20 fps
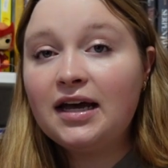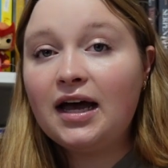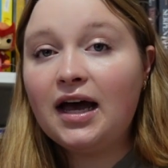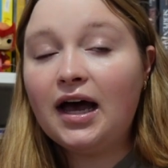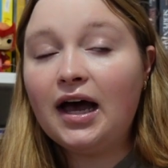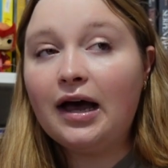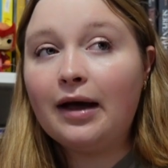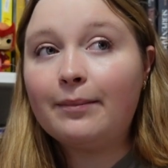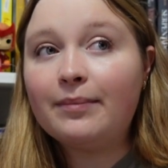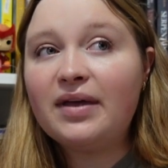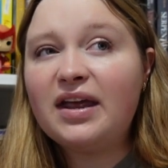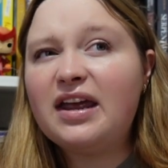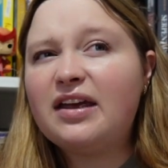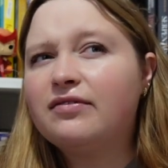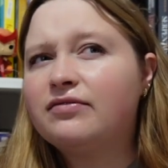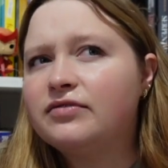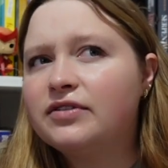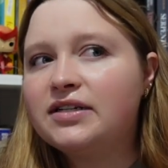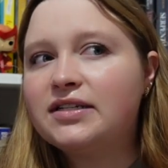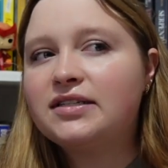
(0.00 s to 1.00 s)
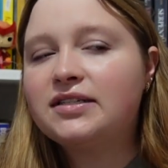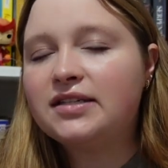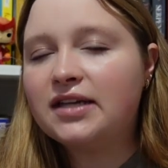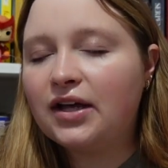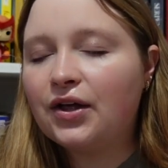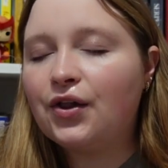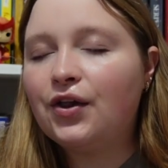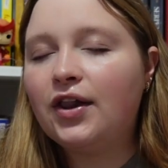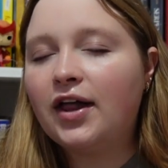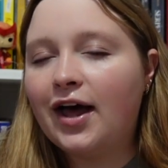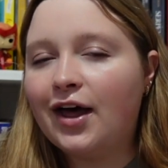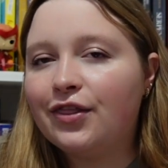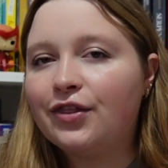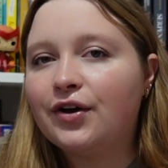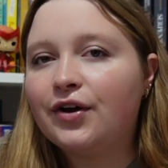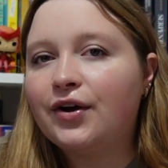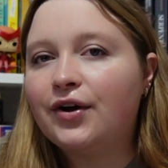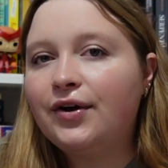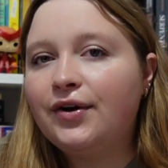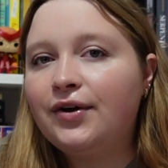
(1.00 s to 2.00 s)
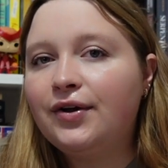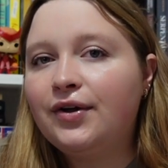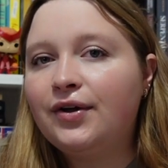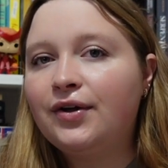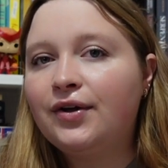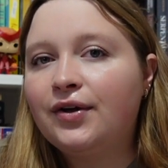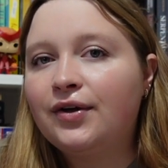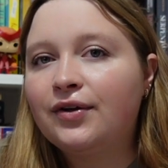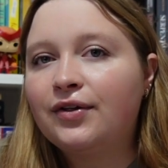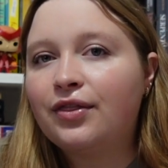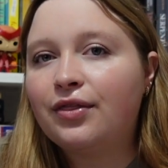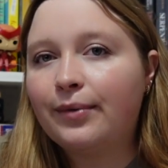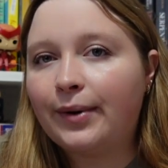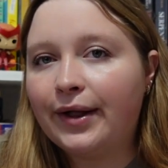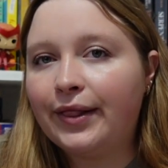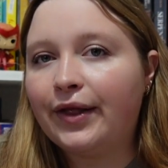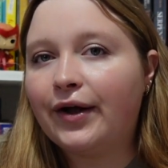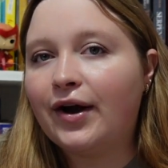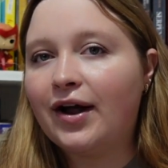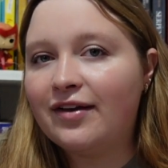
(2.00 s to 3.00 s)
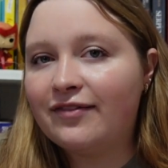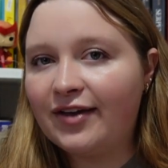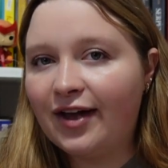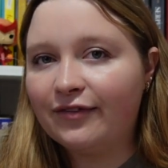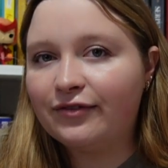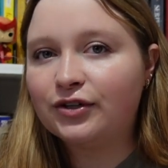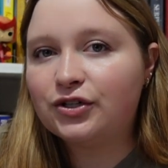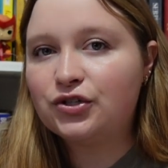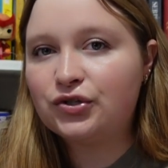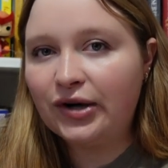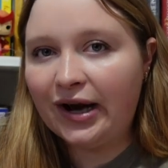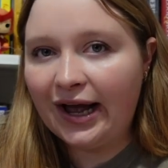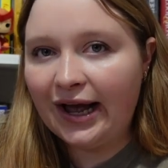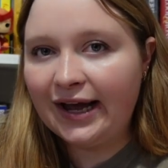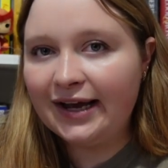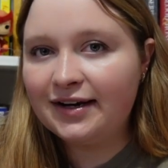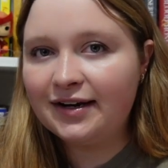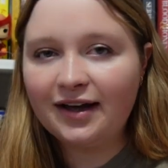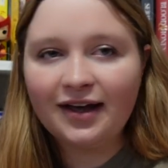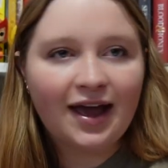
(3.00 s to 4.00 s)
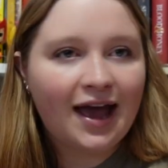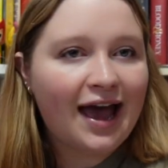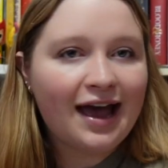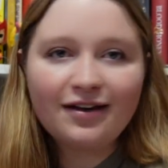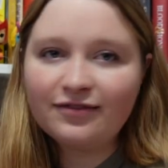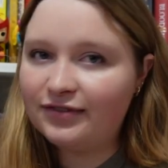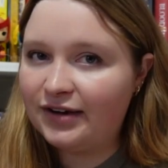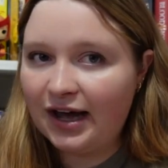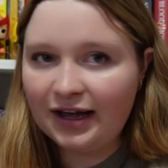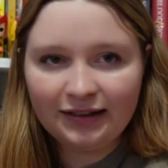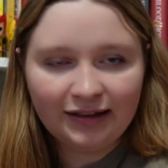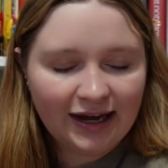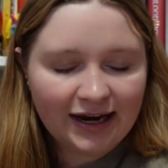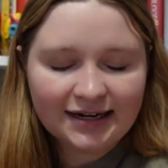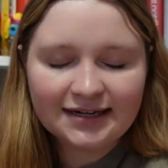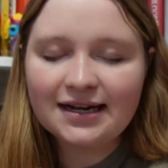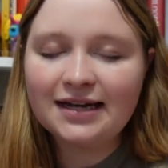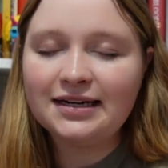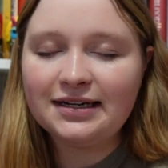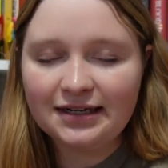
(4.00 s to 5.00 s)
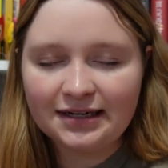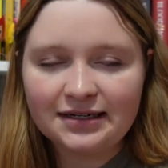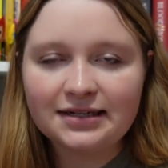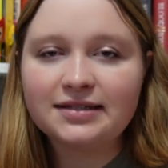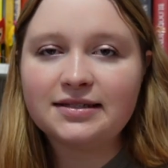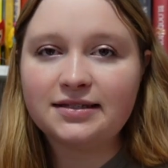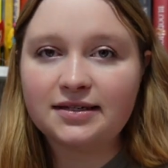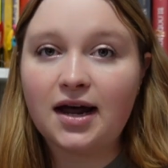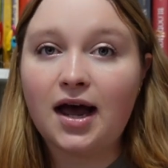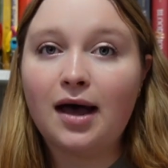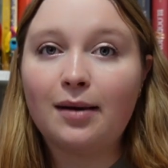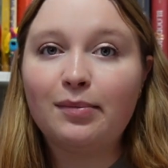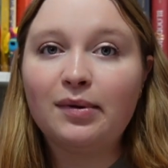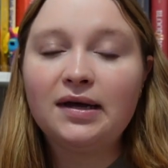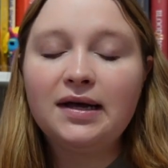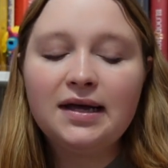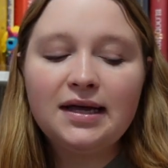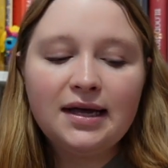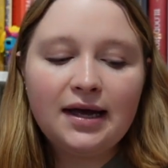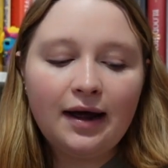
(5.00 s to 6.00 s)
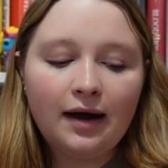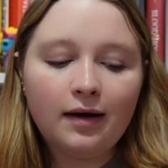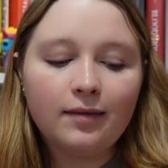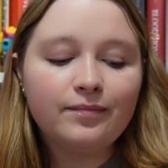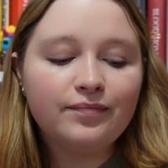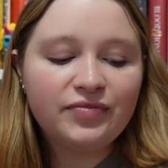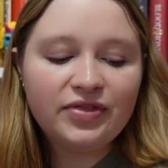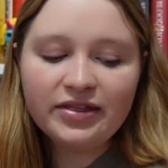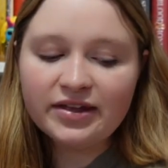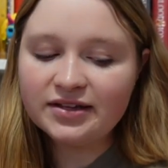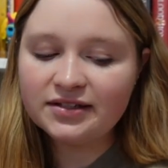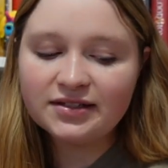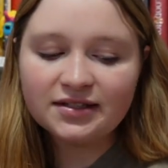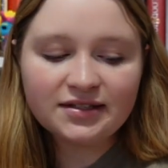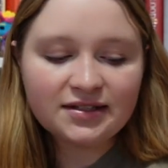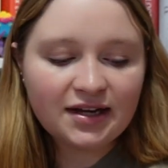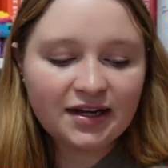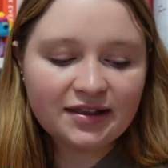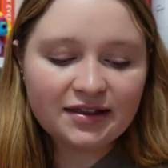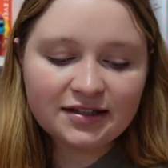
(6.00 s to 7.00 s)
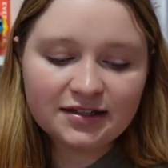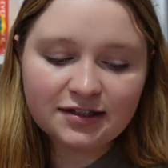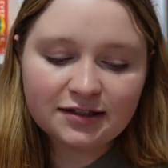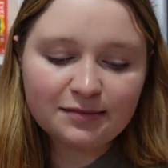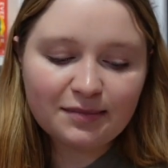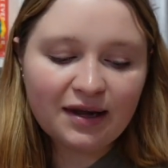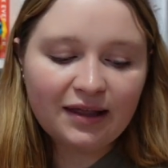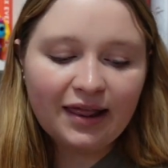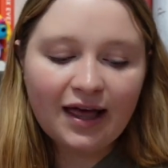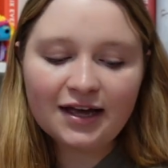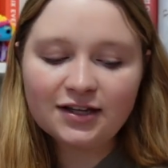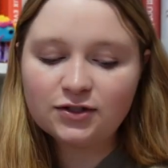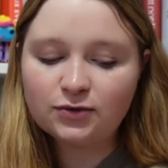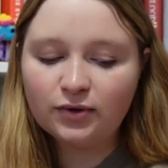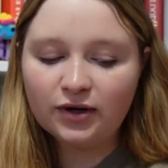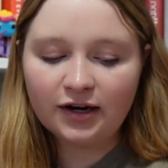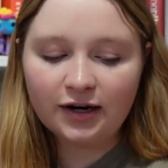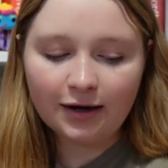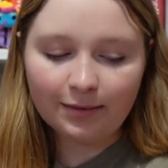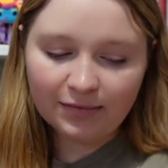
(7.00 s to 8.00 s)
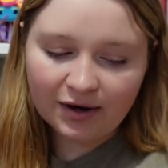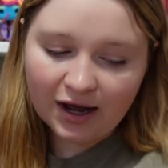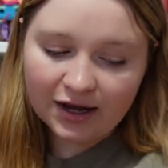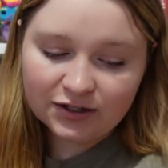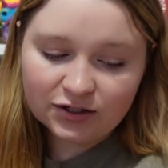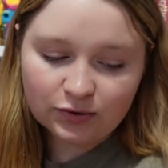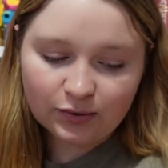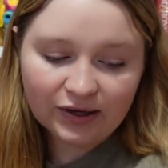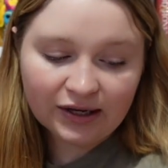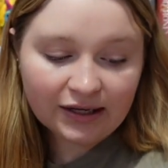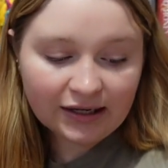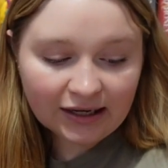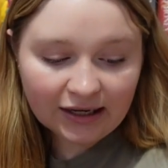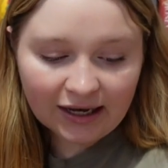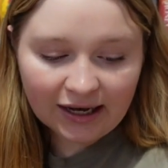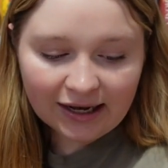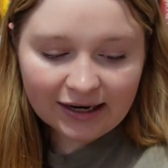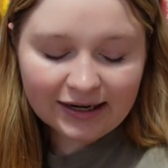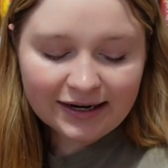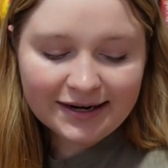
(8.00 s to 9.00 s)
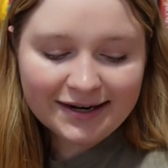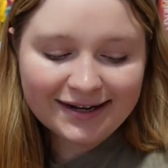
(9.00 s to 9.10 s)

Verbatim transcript: Um, every single other thriller I've ever tried. I have not liked I Need to Stop. Um, this is it. This is my last one. I'm not doing it again.